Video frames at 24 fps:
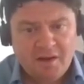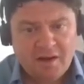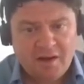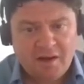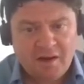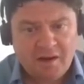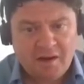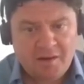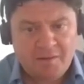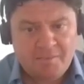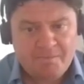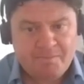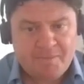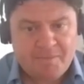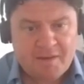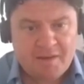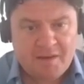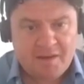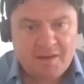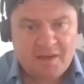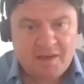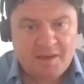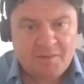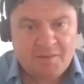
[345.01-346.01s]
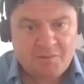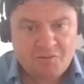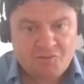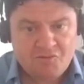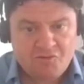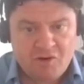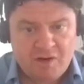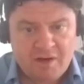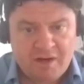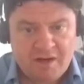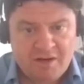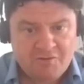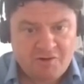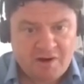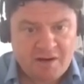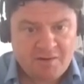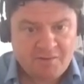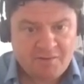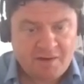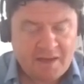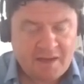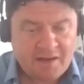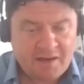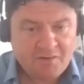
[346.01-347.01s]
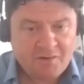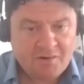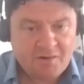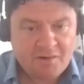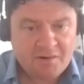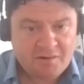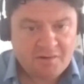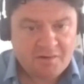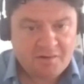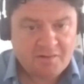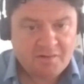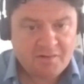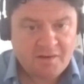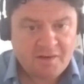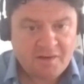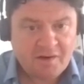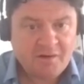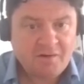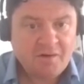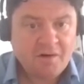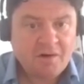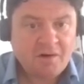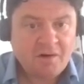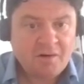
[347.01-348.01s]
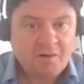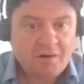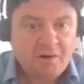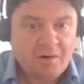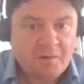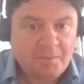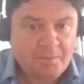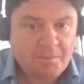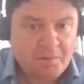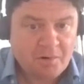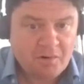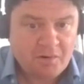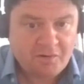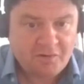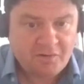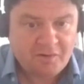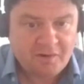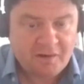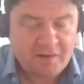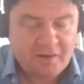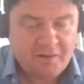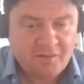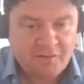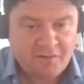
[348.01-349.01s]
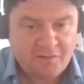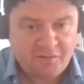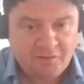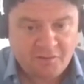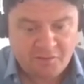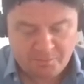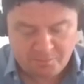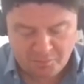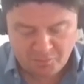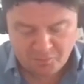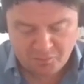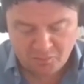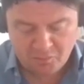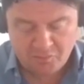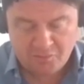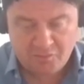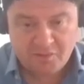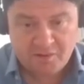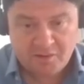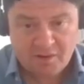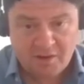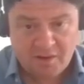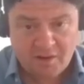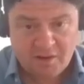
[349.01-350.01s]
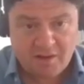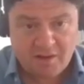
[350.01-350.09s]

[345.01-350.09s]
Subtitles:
it was really around how can our policies support